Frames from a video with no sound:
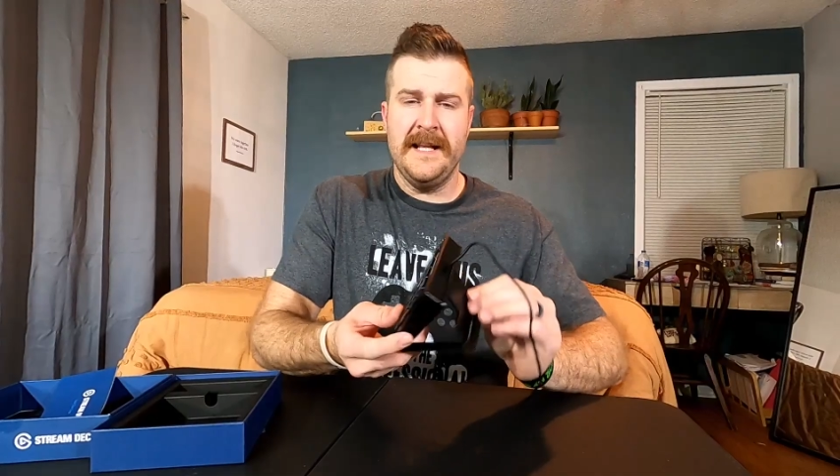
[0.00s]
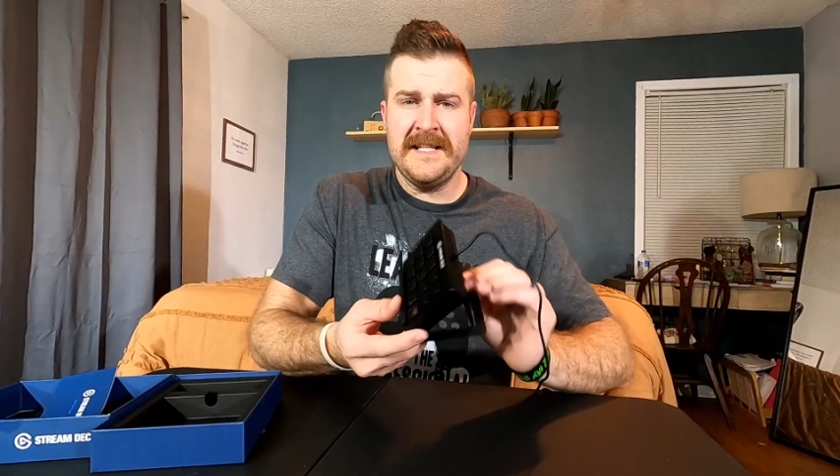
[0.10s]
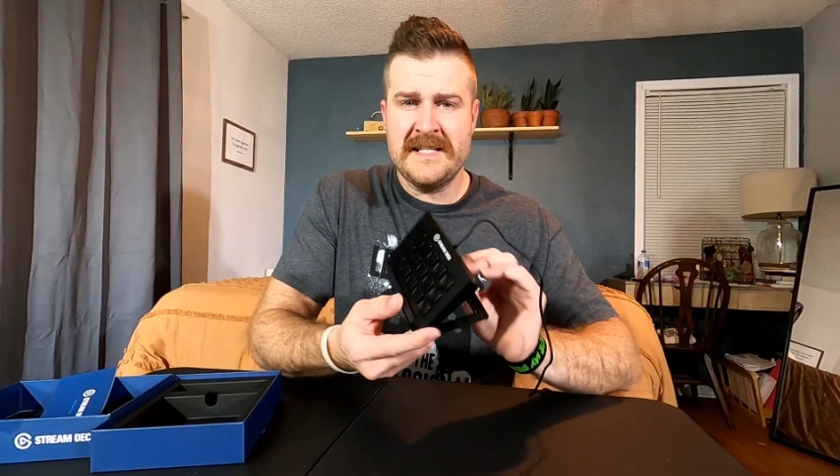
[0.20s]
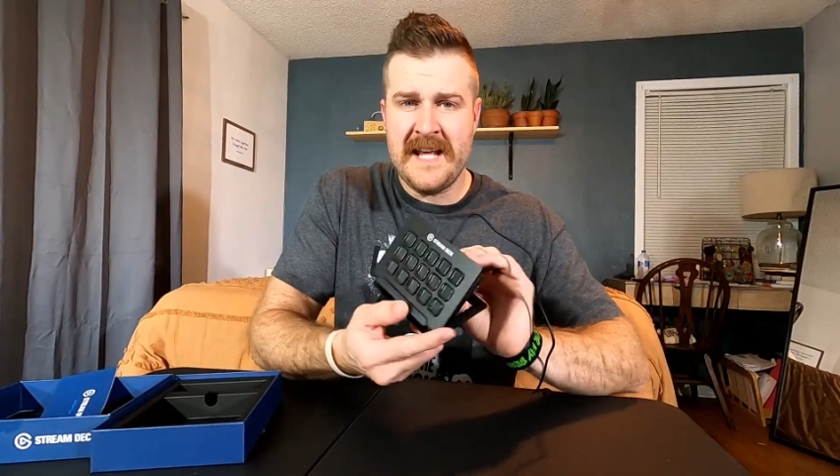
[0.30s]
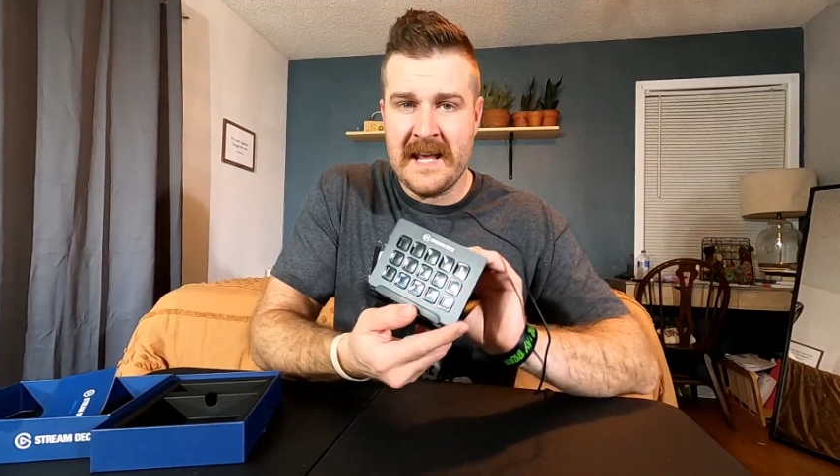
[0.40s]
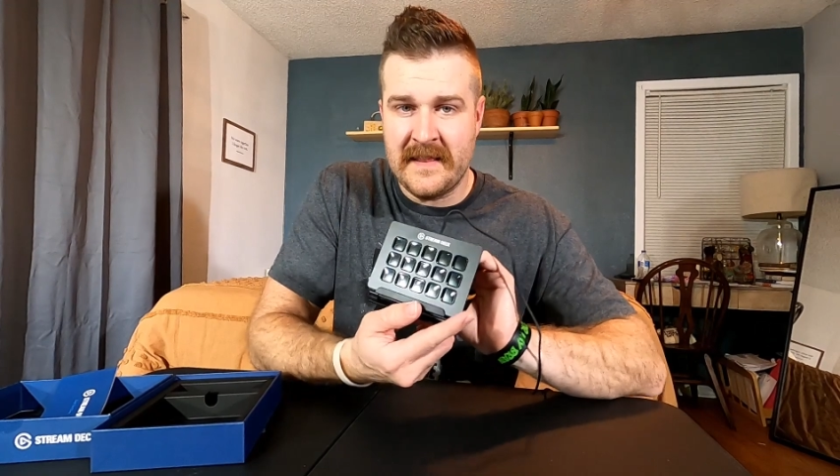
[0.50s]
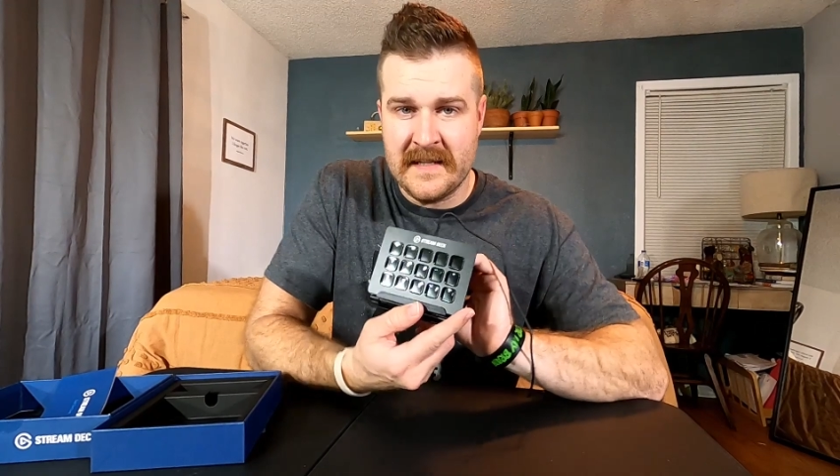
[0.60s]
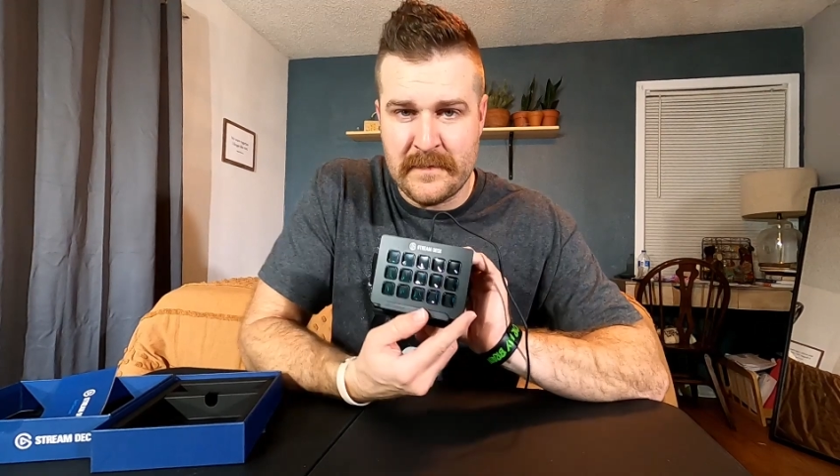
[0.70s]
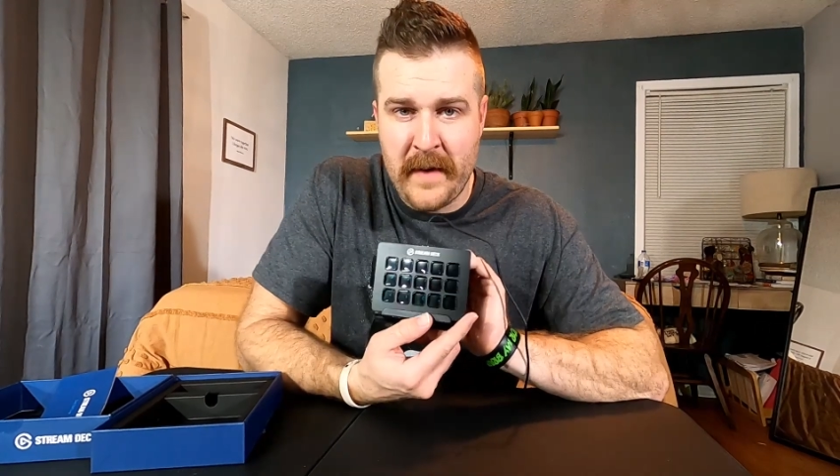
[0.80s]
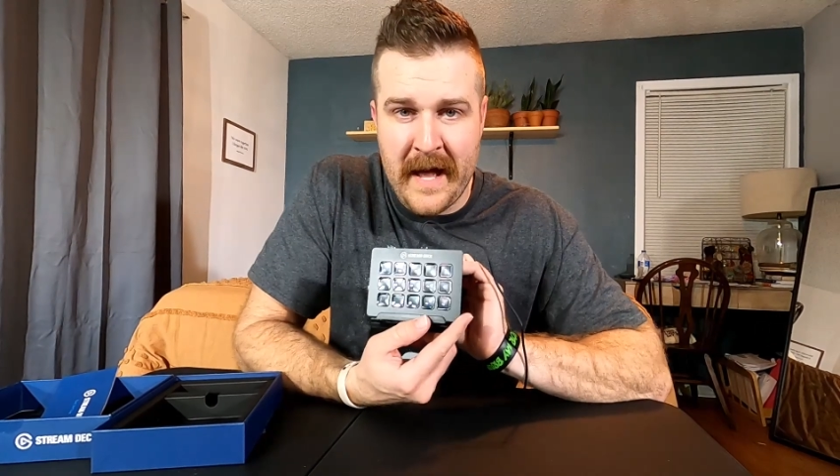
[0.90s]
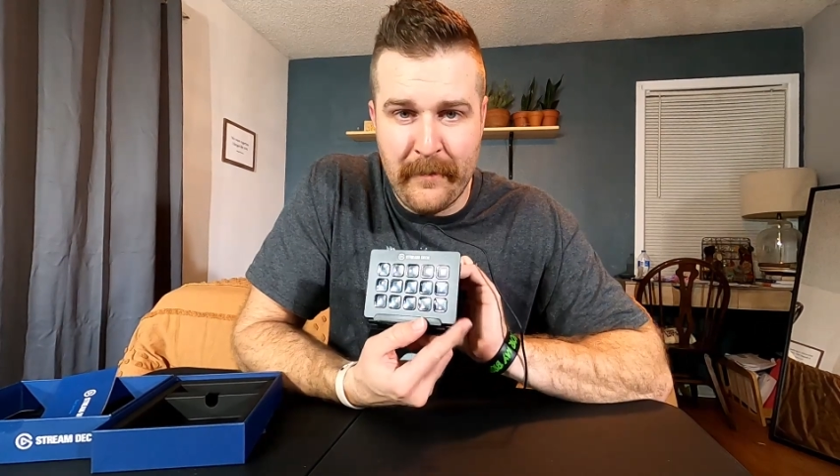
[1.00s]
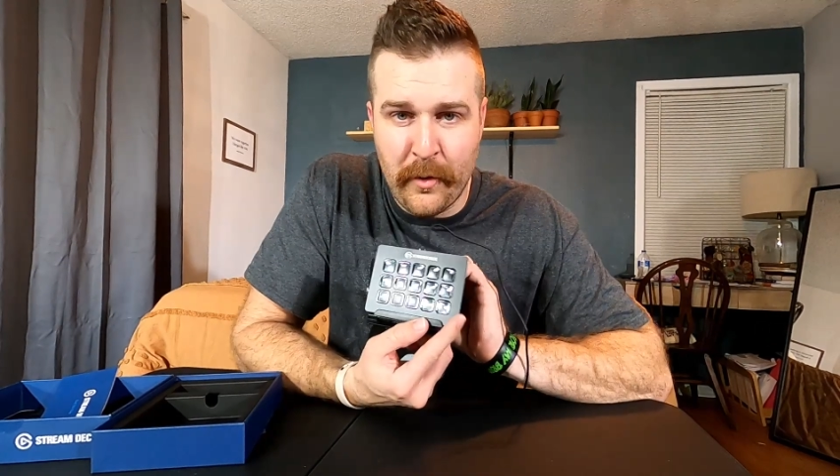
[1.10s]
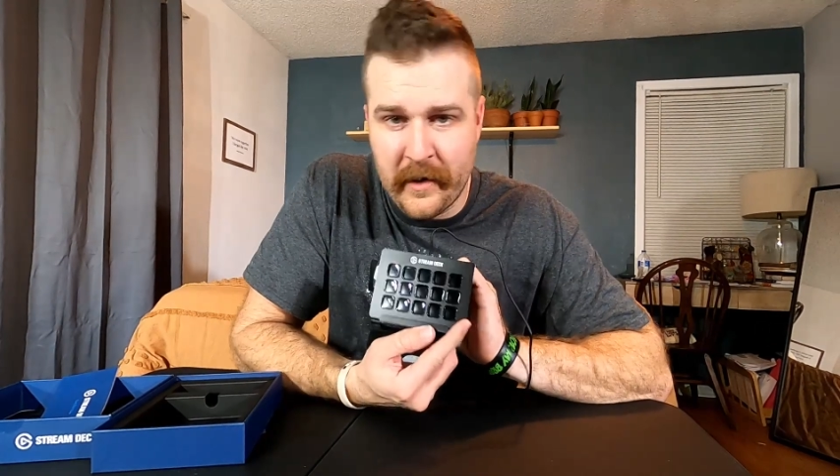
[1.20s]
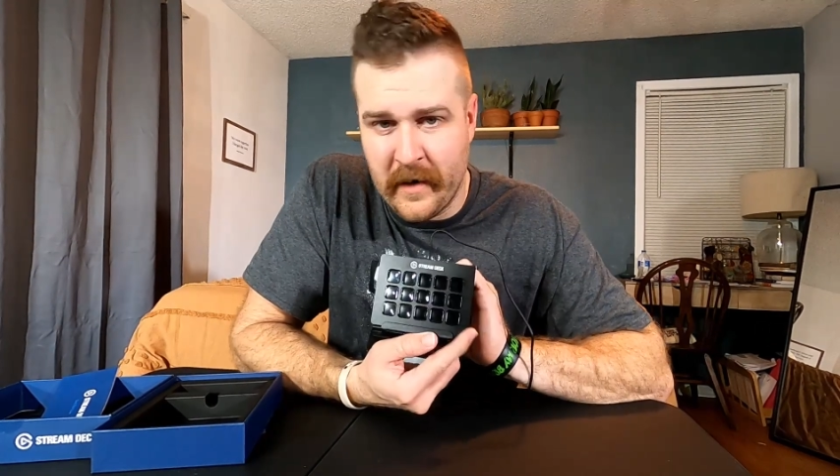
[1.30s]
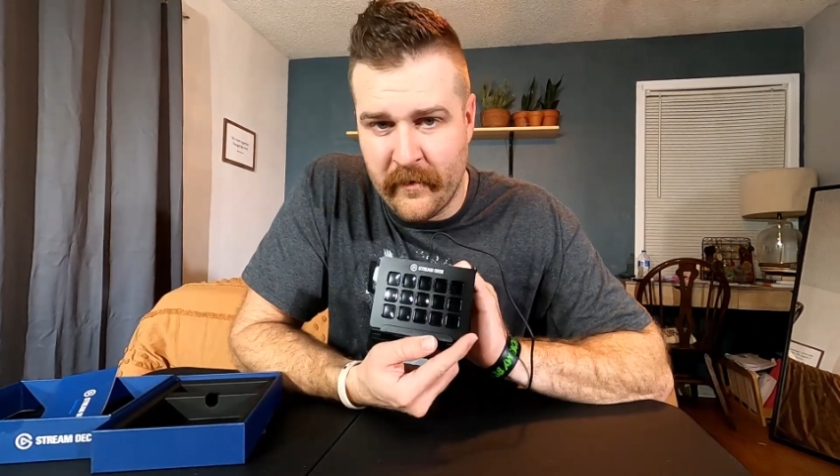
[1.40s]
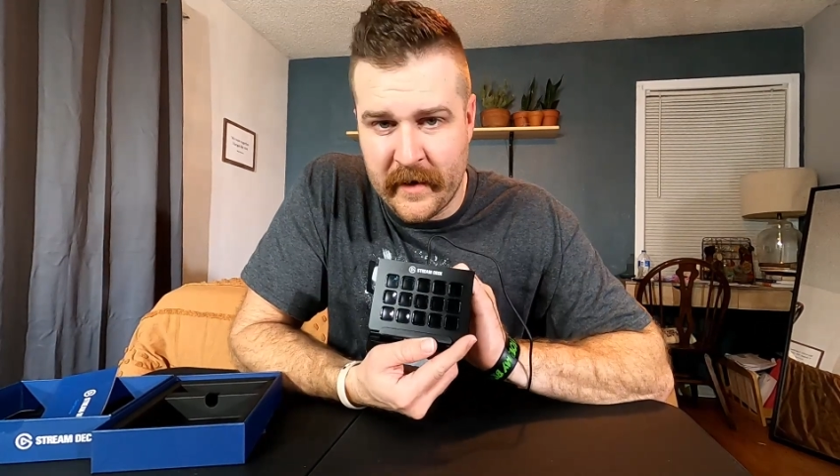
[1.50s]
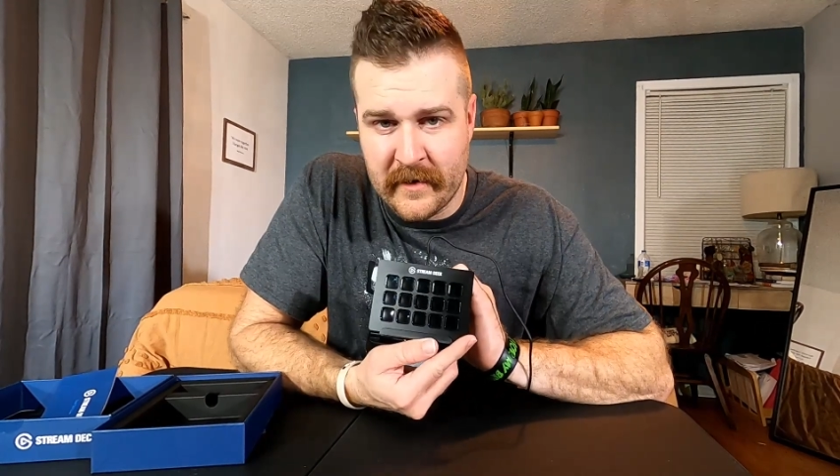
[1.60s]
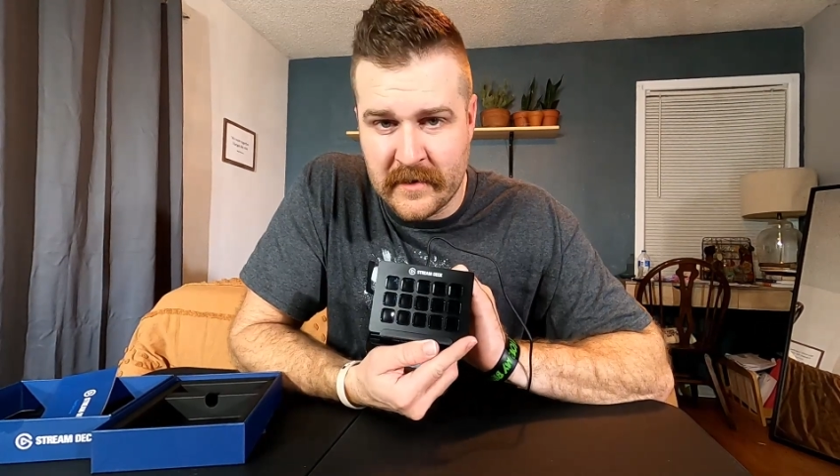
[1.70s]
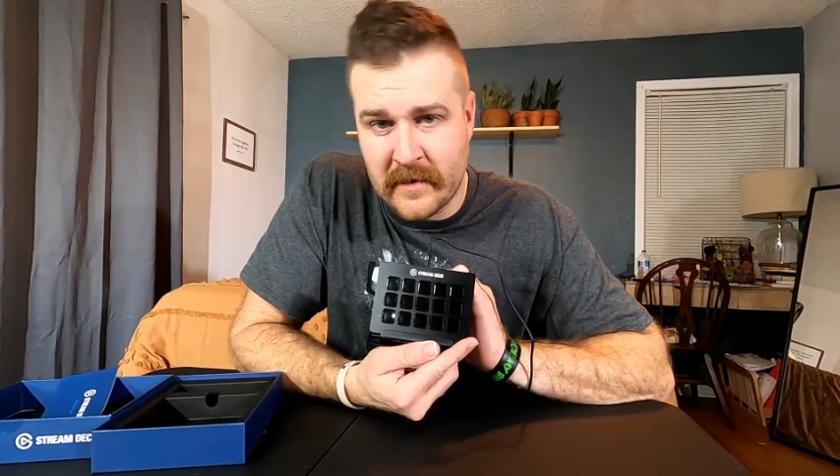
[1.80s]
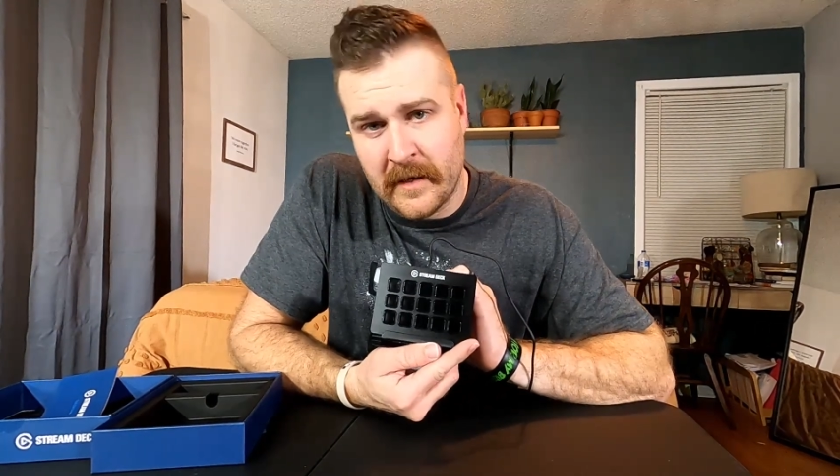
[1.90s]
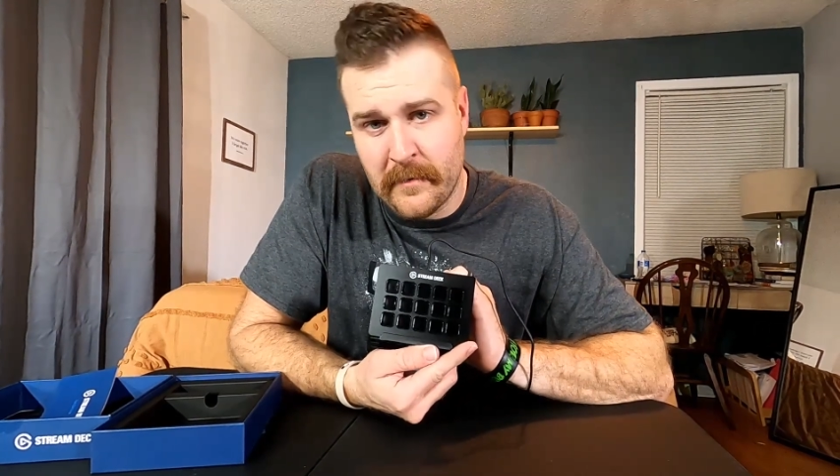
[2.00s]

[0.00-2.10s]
let's take this bad boy over here to the